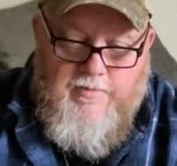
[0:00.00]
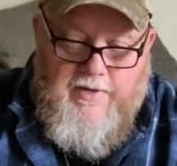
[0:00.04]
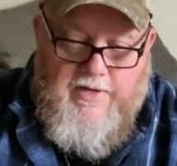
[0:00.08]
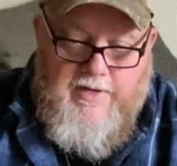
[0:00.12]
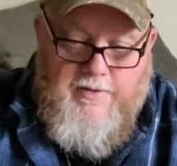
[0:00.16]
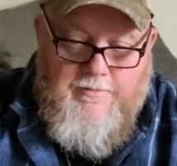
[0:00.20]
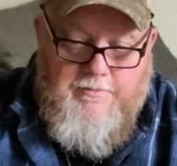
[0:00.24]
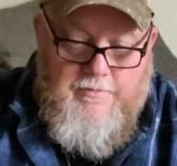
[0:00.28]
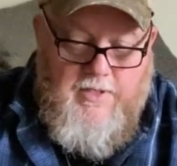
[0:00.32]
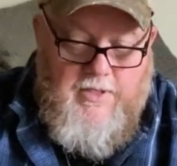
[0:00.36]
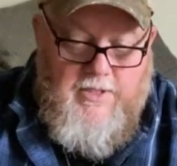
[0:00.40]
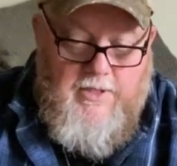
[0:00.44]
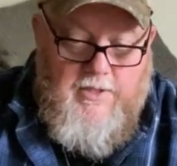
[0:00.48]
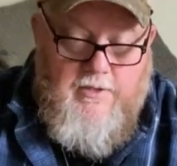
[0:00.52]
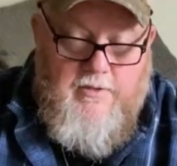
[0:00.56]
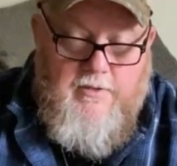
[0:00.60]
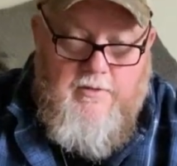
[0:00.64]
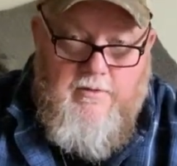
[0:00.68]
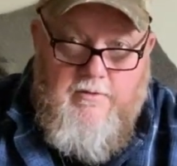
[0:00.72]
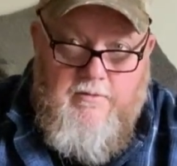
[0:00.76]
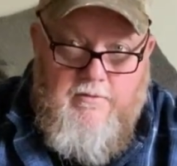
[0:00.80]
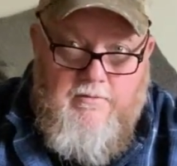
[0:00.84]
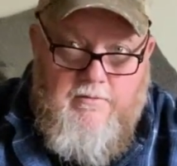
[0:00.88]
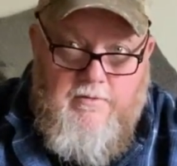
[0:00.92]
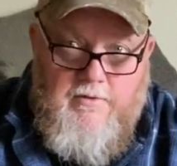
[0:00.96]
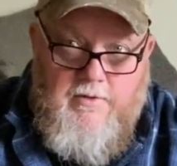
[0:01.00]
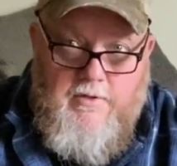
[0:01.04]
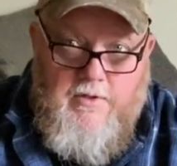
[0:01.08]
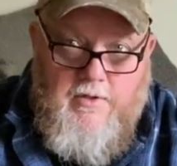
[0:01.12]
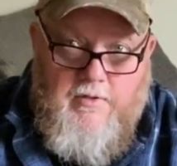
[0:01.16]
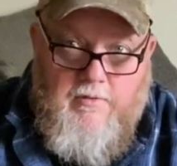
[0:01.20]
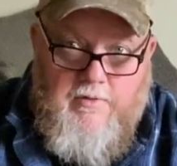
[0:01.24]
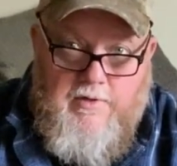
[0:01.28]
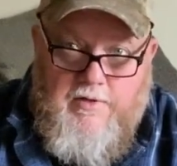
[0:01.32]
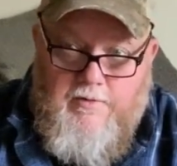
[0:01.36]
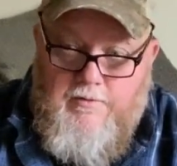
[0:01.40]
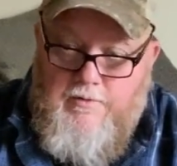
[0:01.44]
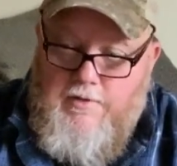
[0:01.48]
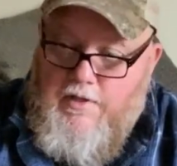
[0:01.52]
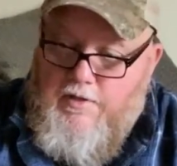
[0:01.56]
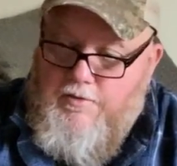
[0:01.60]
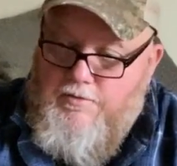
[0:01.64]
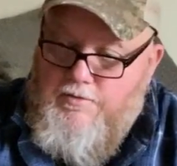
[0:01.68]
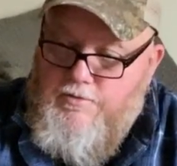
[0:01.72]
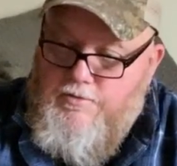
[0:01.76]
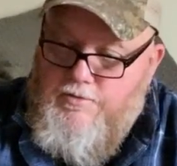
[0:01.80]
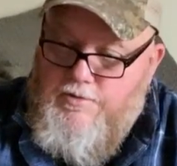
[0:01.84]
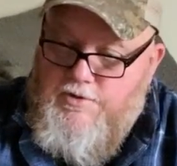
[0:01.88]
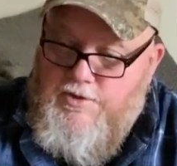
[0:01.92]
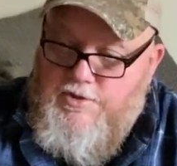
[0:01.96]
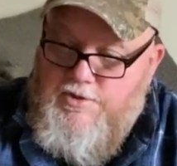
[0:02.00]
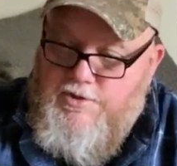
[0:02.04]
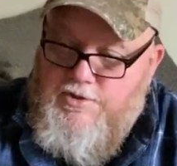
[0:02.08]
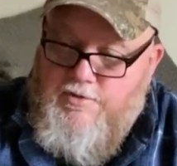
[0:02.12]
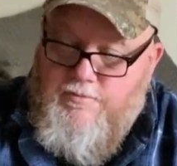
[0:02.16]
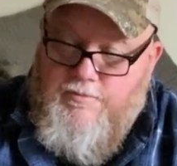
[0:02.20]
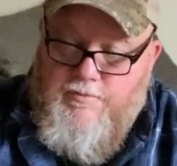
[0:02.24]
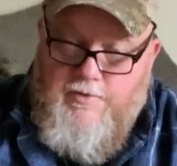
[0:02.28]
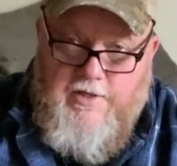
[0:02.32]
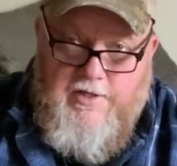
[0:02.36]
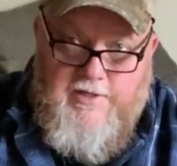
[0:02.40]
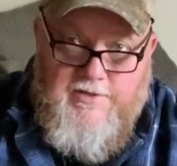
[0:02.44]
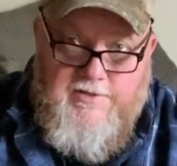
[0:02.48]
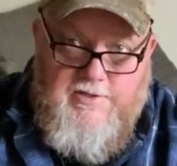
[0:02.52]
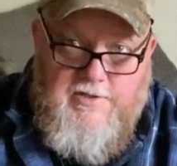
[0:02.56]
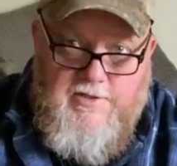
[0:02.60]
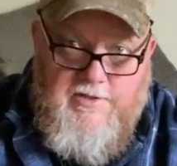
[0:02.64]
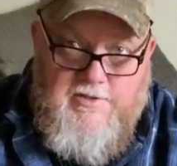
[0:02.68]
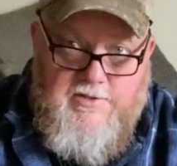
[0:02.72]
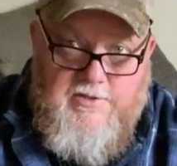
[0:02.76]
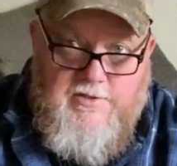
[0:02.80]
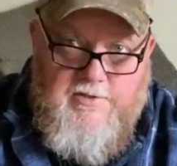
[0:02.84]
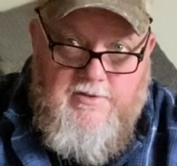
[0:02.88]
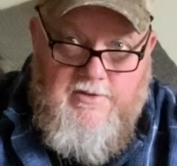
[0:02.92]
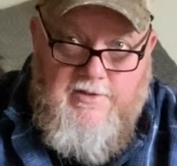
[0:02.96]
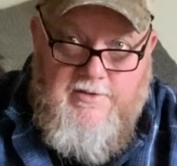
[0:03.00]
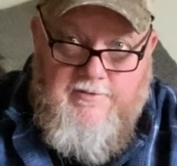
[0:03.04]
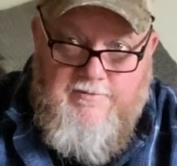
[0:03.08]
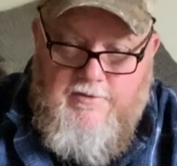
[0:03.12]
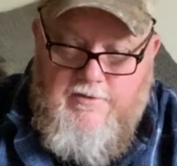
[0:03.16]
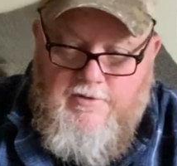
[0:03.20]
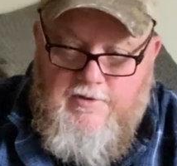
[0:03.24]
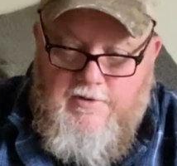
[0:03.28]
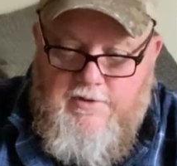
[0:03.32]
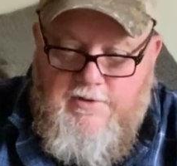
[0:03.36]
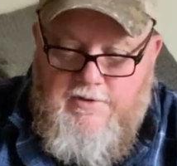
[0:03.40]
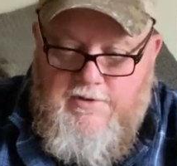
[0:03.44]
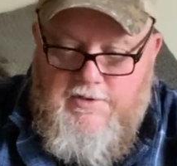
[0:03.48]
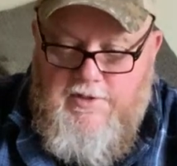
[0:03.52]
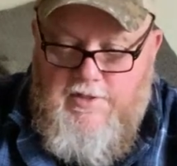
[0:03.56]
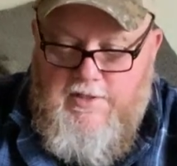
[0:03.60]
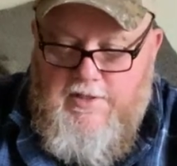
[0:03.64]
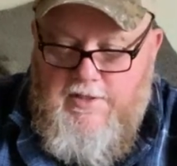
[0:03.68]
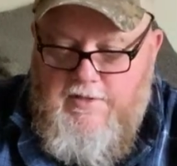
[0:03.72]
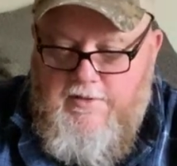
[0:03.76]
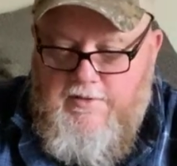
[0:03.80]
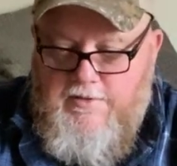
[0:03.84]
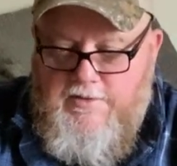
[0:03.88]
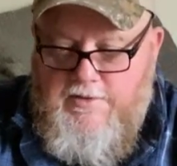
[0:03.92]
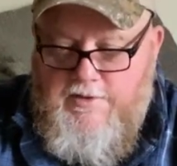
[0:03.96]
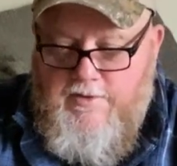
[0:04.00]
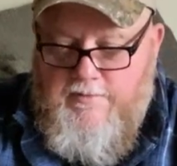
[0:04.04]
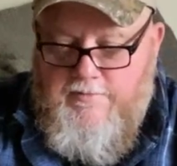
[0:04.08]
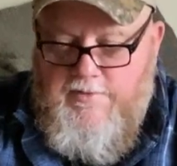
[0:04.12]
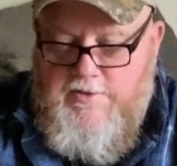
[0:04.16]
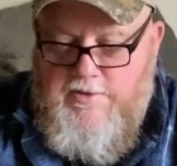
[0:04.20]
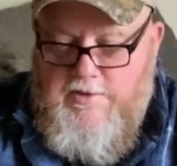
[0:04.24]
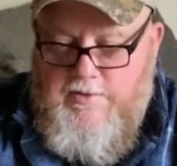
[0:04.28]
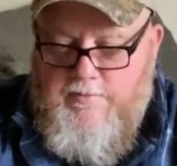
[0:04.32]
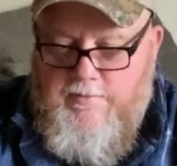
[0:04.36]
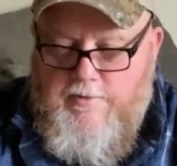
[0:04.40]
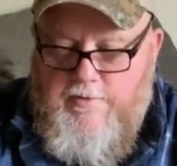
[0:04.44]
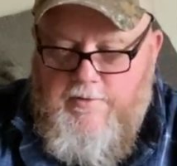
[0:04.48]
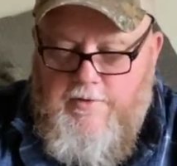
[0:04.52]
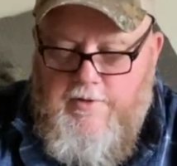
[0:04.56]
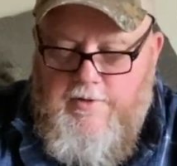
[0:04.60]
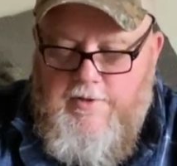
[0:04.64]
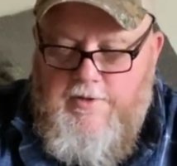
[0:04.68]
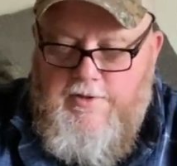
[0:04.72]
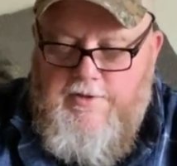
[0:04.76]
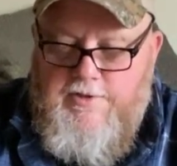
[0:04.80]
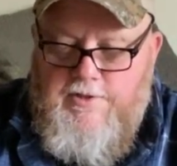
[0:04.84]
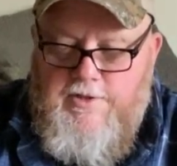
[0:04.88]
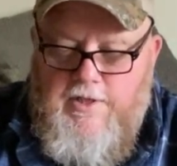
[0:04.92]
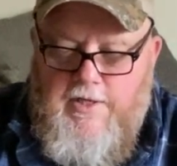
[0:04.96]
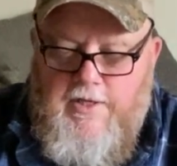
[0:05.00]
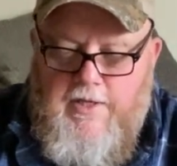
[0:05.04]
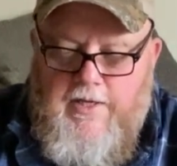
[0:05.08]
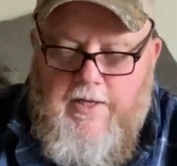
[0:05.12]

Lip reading: buy meat, you know, I'll use this to process it. Even to this day, something similar to this.